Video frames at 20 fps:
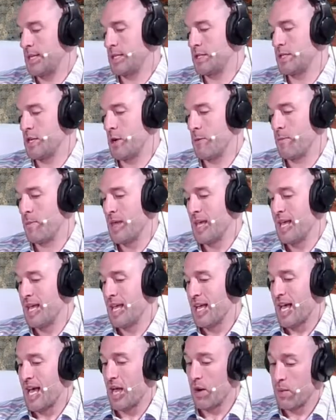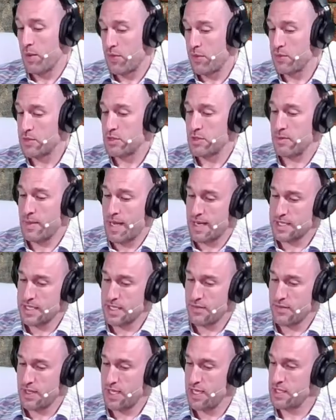And so I went through some
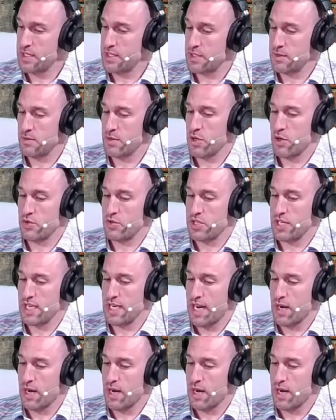activities and some coaching,